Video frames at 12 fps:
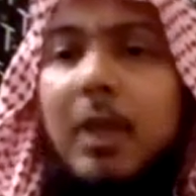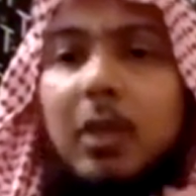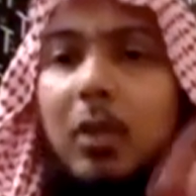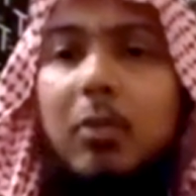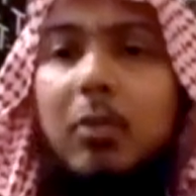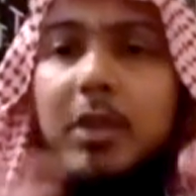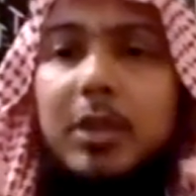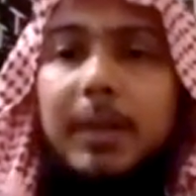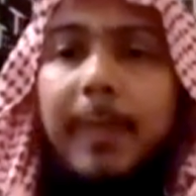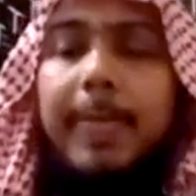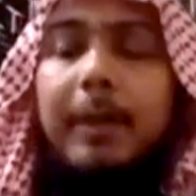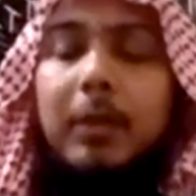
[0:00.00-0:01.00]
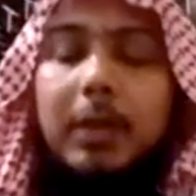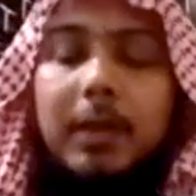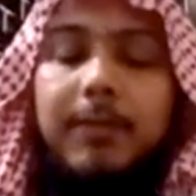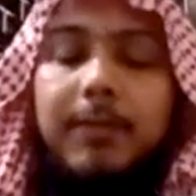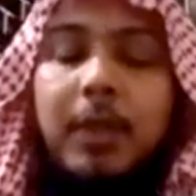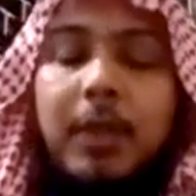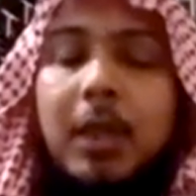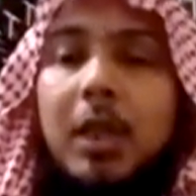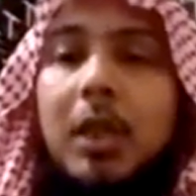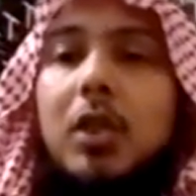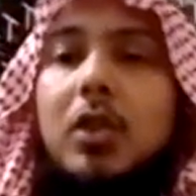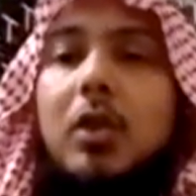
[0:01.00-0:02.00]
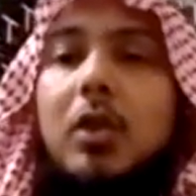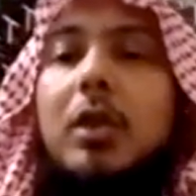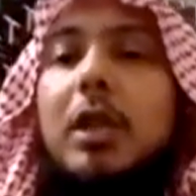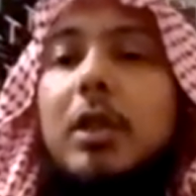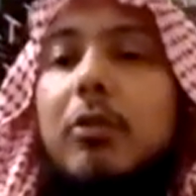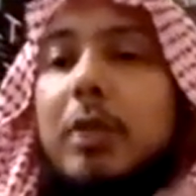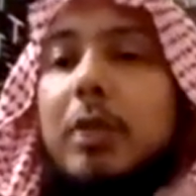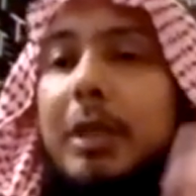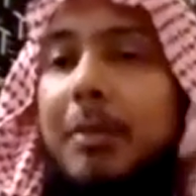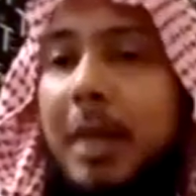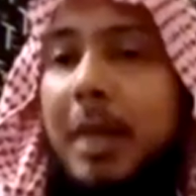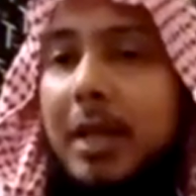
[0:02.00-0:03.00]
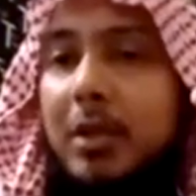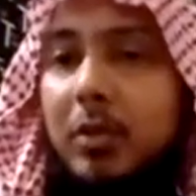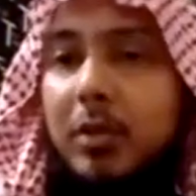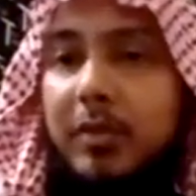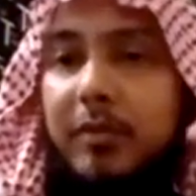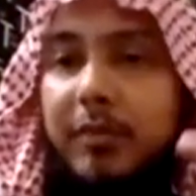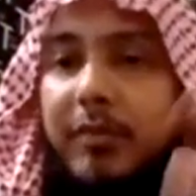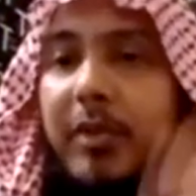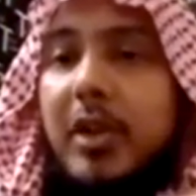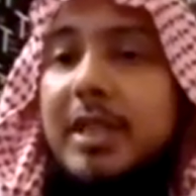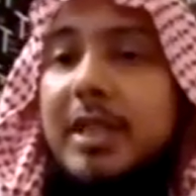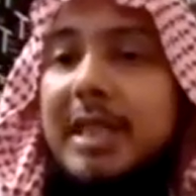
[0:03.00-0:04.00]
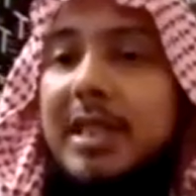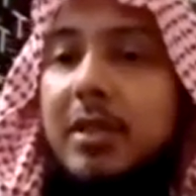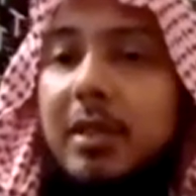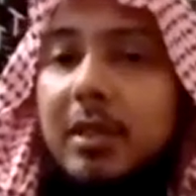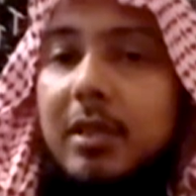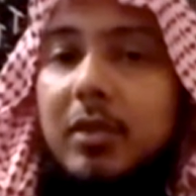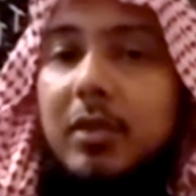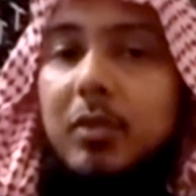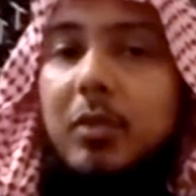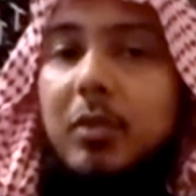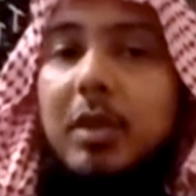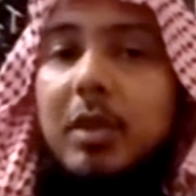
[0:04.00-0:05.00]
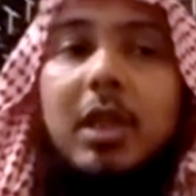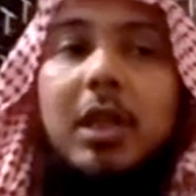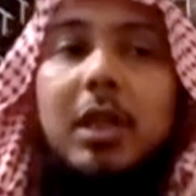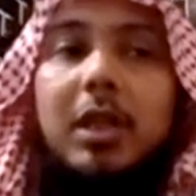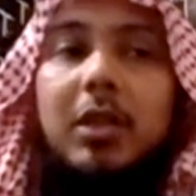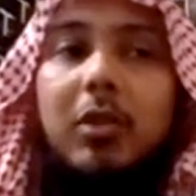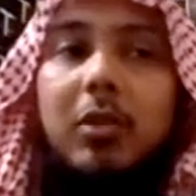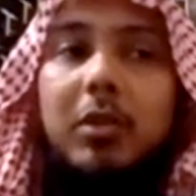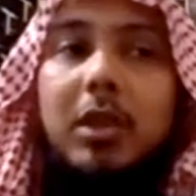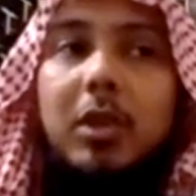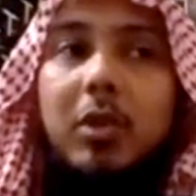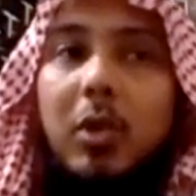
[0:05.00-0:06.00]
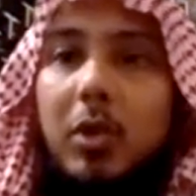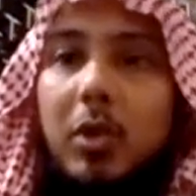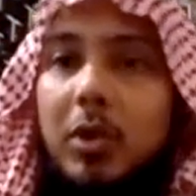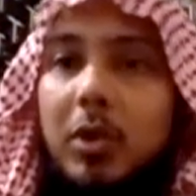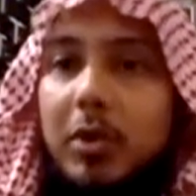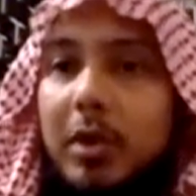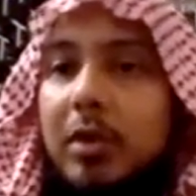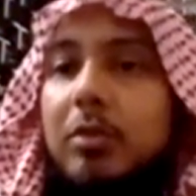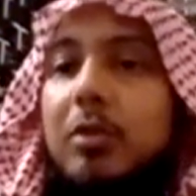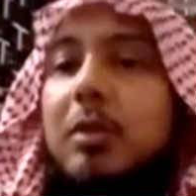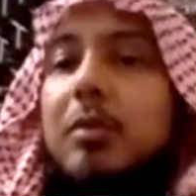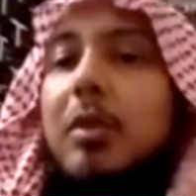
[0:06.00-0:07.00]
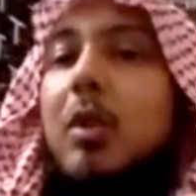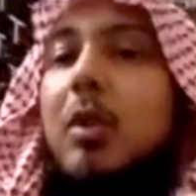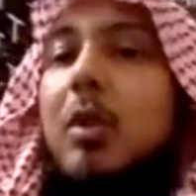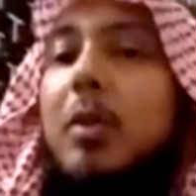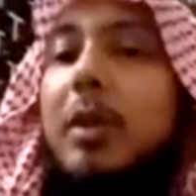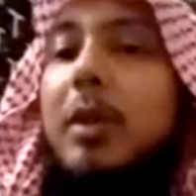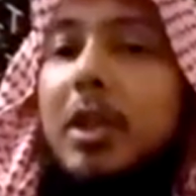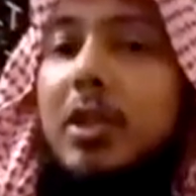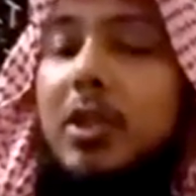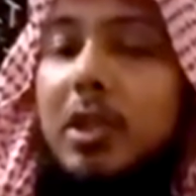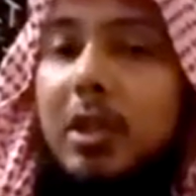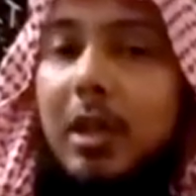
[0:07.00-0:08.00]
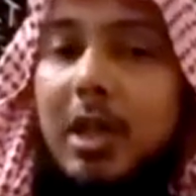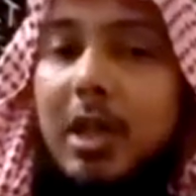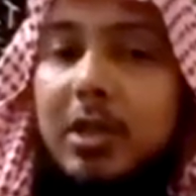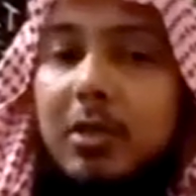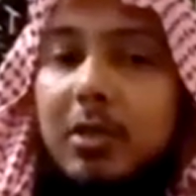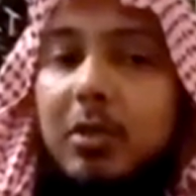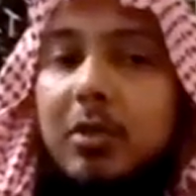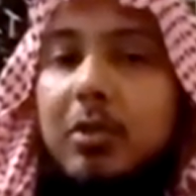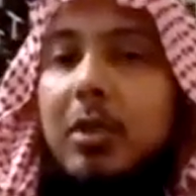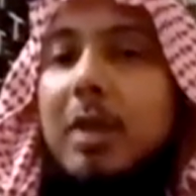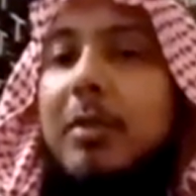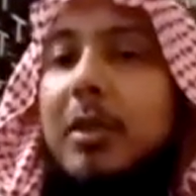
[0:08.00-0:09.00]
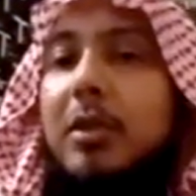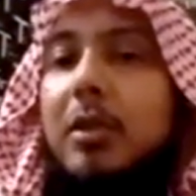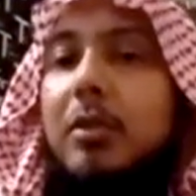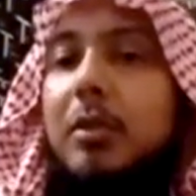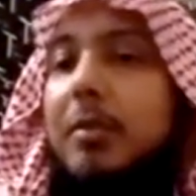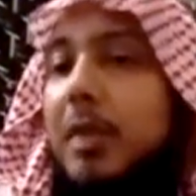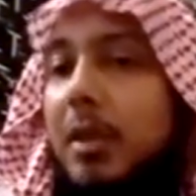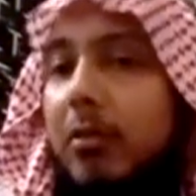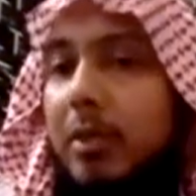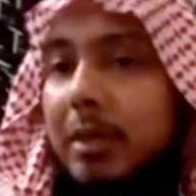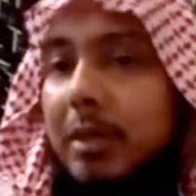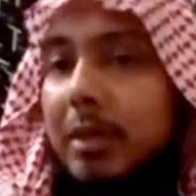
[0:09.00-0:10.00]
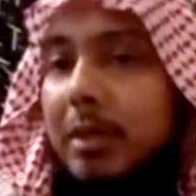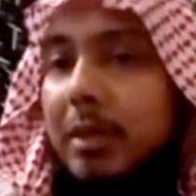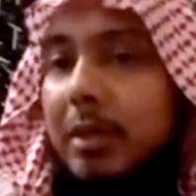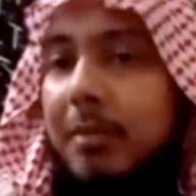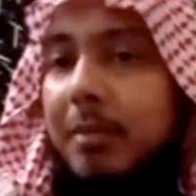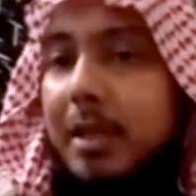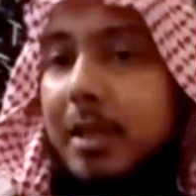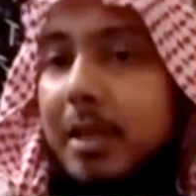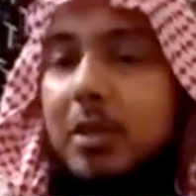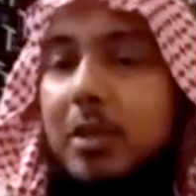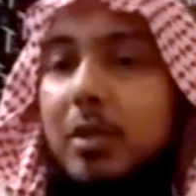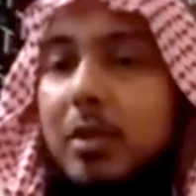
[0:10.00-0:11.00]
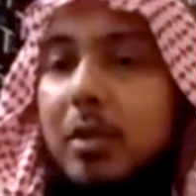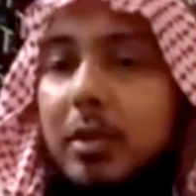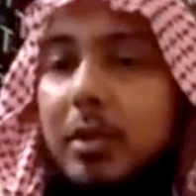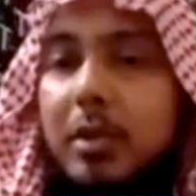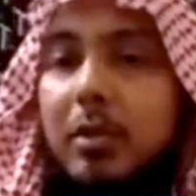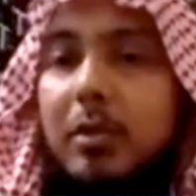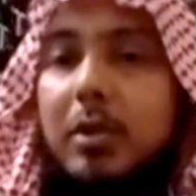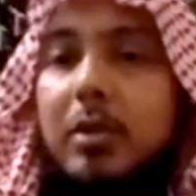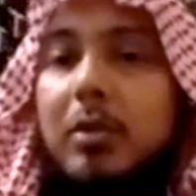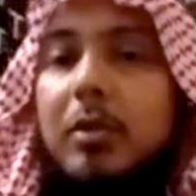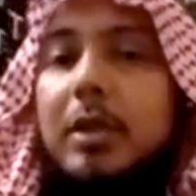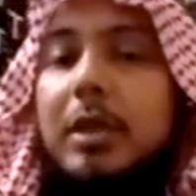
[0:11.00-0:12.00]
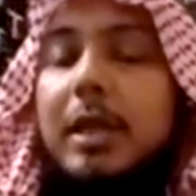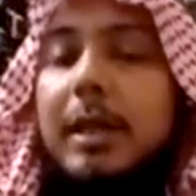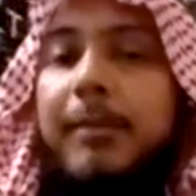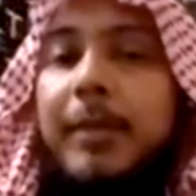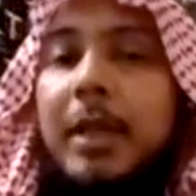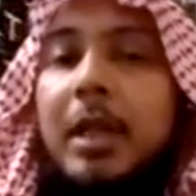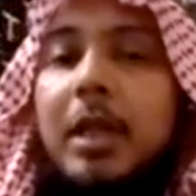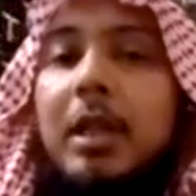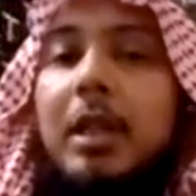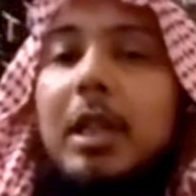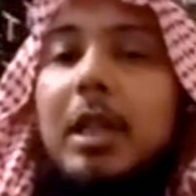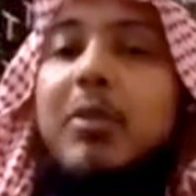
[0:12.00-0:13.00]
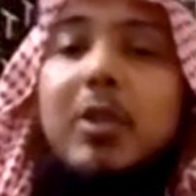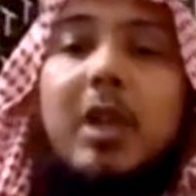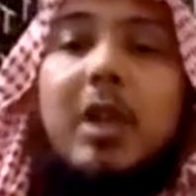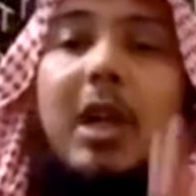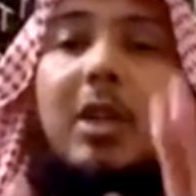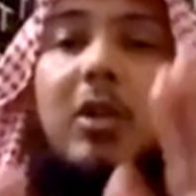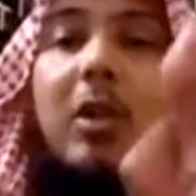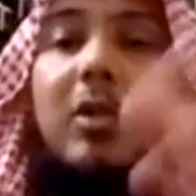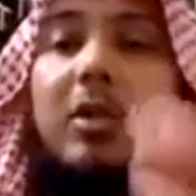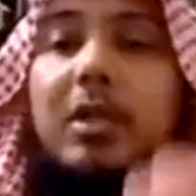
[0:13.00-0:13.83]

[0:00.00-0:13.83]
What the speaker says: Don't rush it. Okay. So reimagine those first incidents when he called you in the room or when she asked you to come in the room. Reimagine those things slowly. Yeah. If you can't go